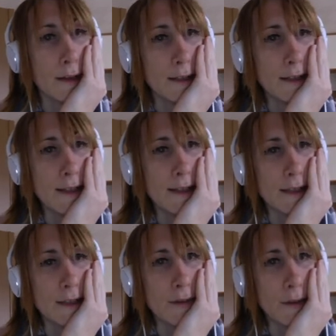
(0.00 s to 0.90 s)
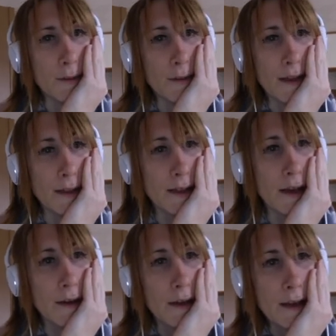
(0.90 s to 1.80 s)
So this is a new one of me.
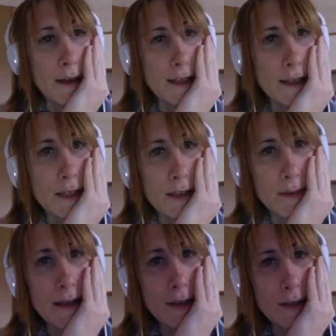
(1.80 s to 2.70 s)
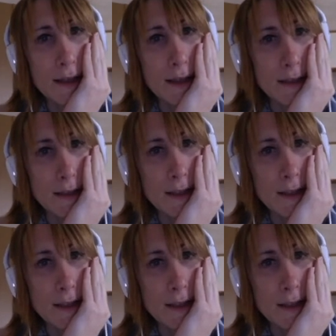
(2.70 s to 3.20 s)
So essentially the meaning of this